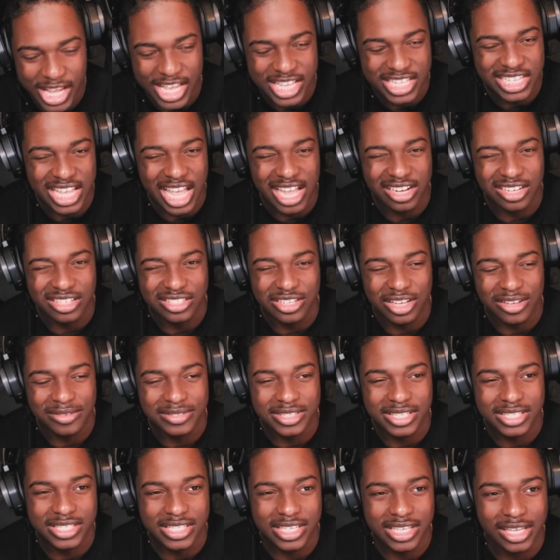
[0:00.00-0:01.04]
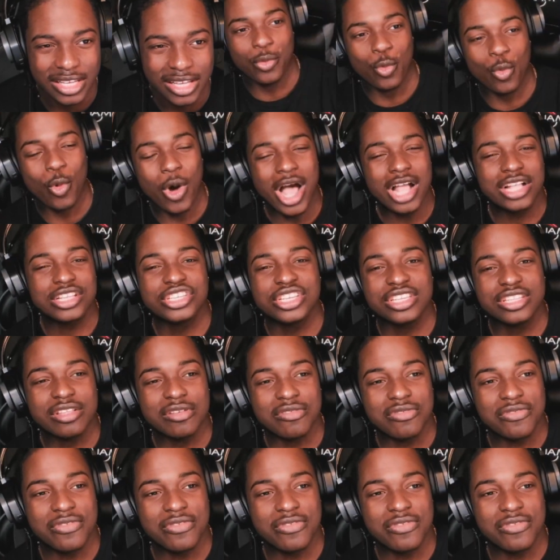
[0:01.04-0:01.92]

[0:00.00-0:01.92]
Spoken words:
It's kind of tough to see. Watching the